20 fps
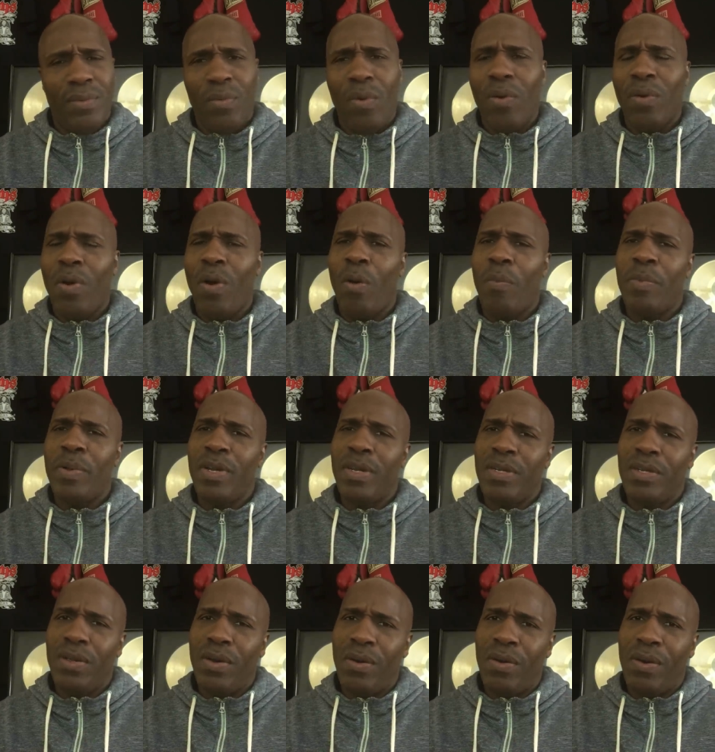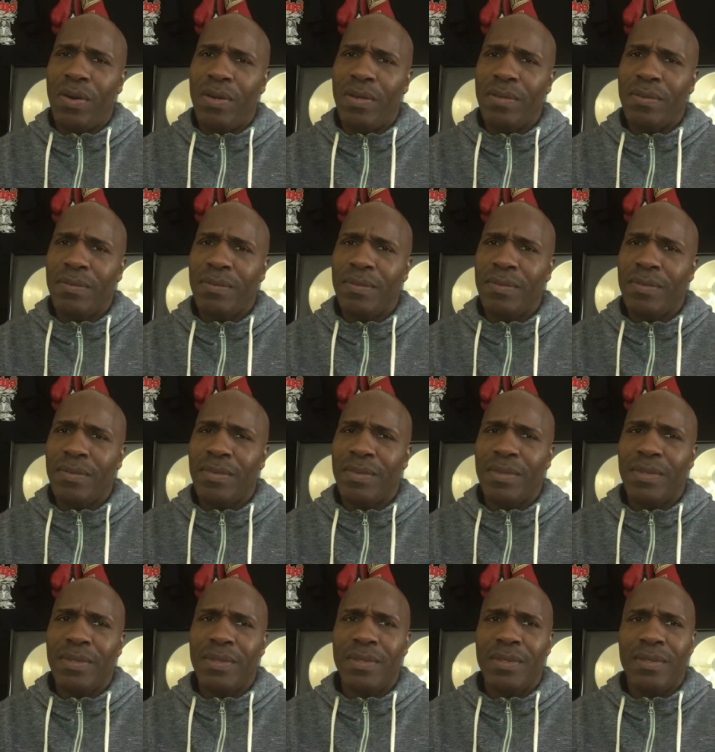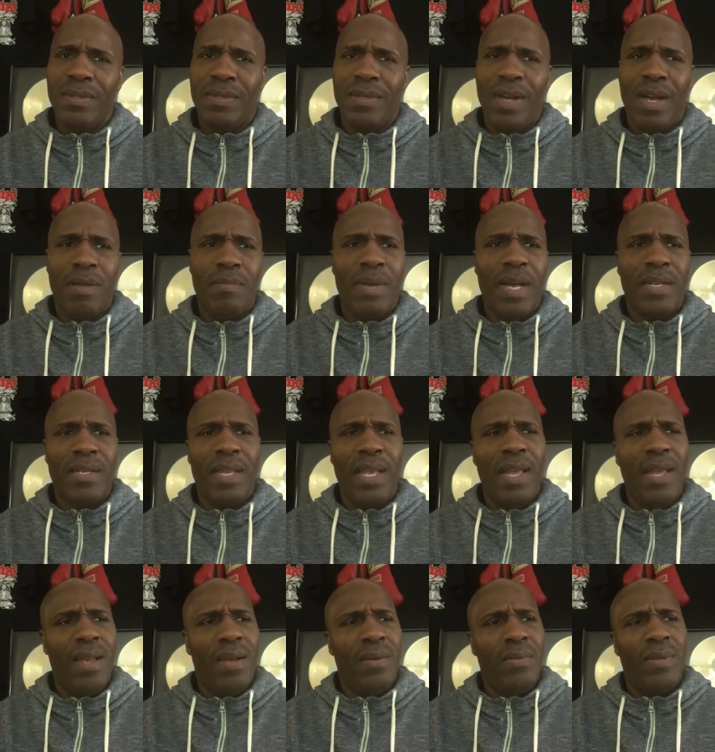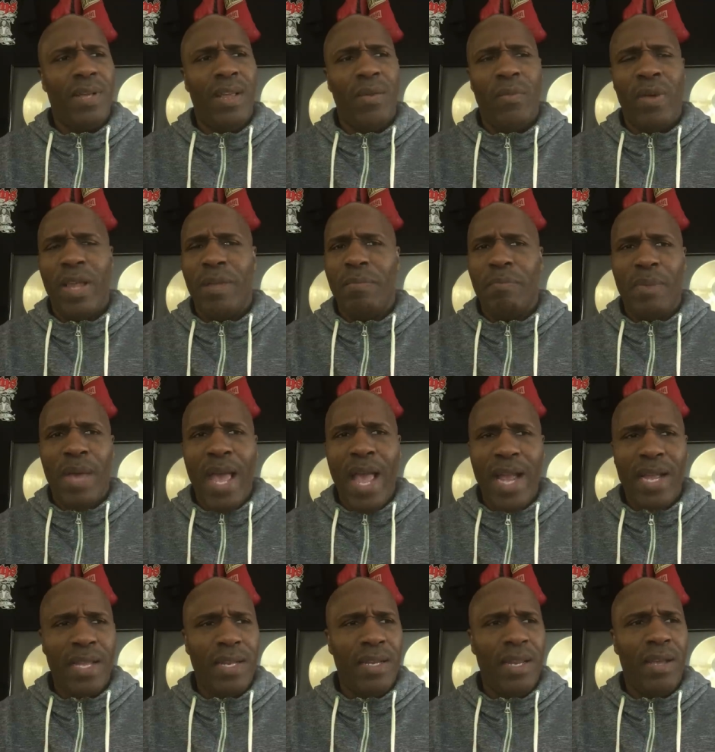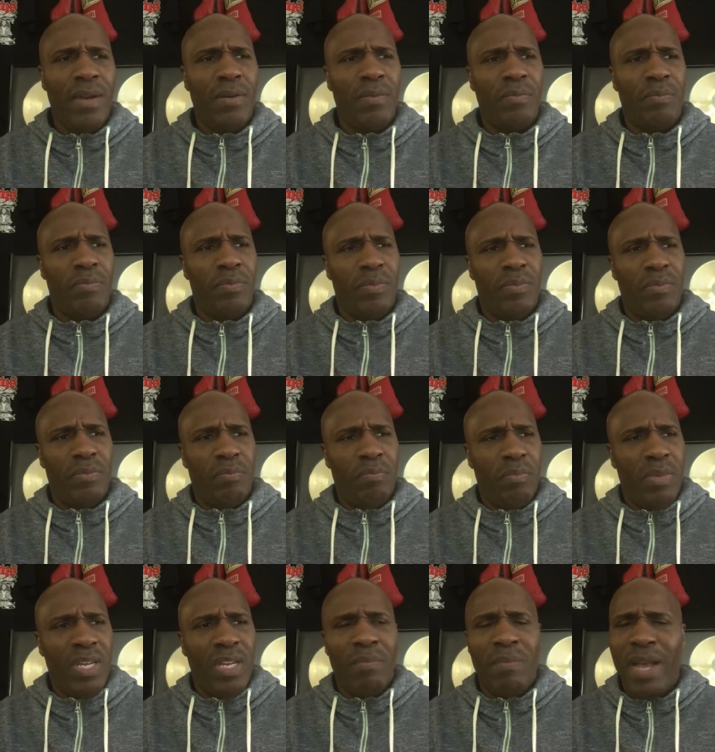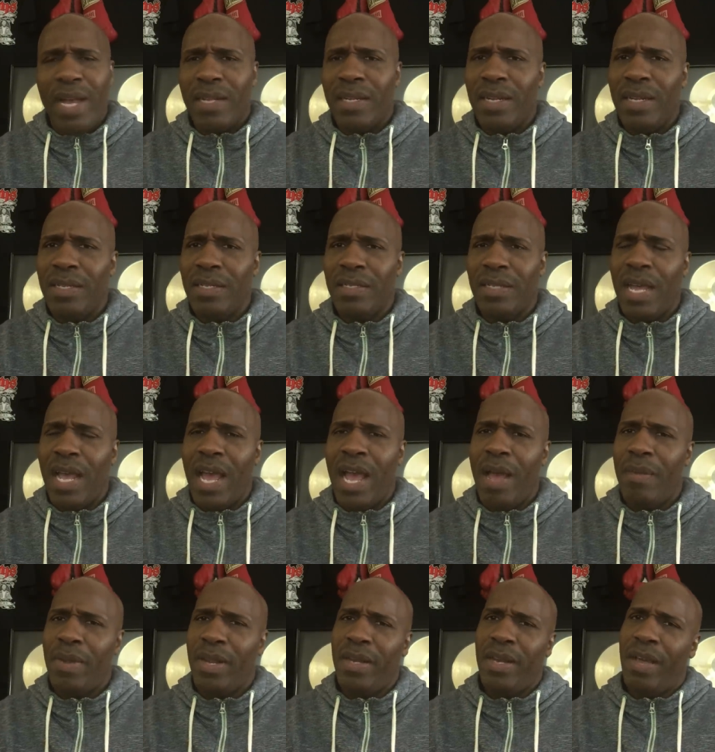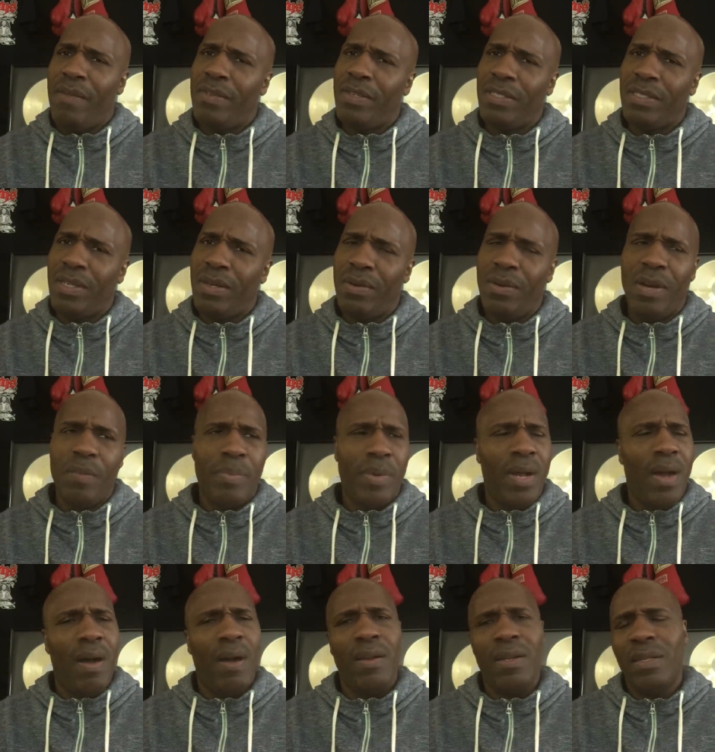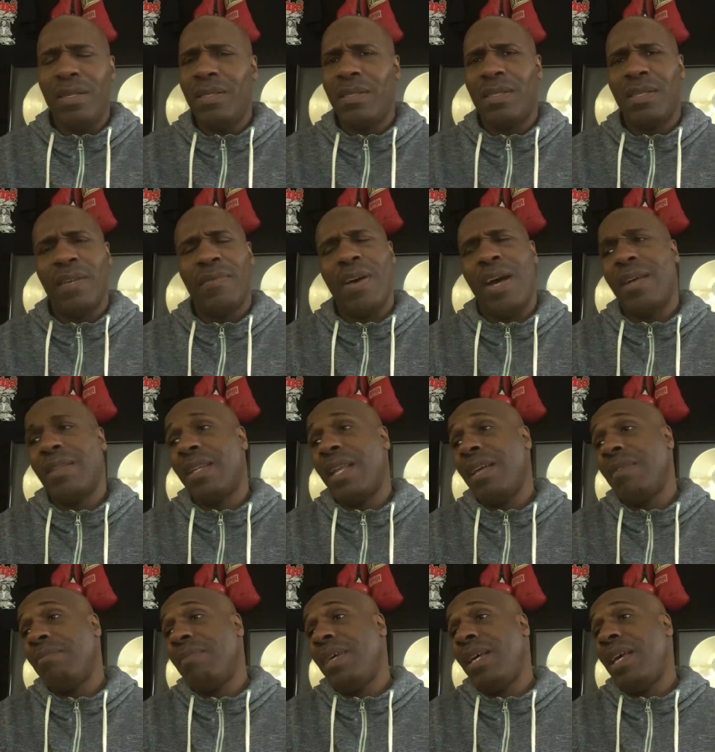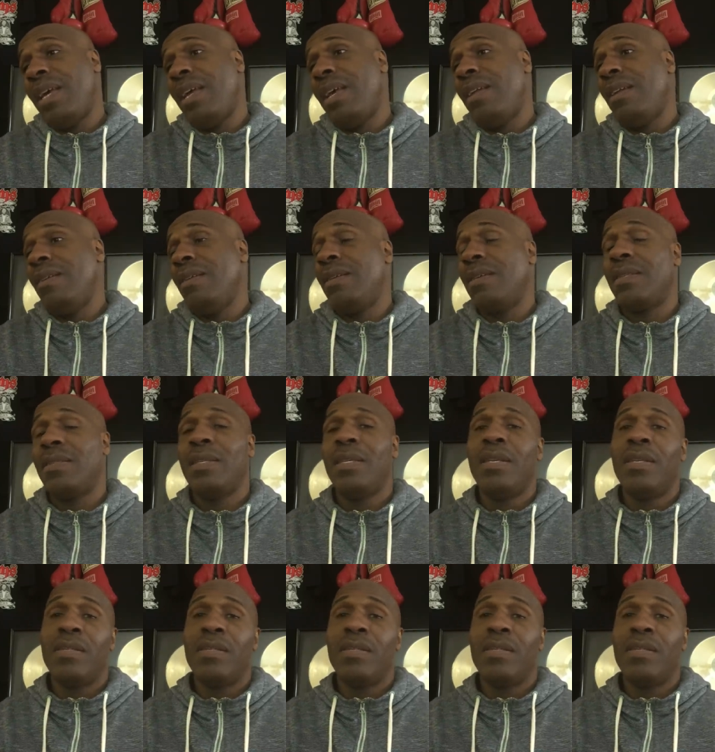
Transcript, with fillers: Won't open the door. Talking about they on their way back and they'll meet them at this time. They never show up and all this stuff. I was like, man, look.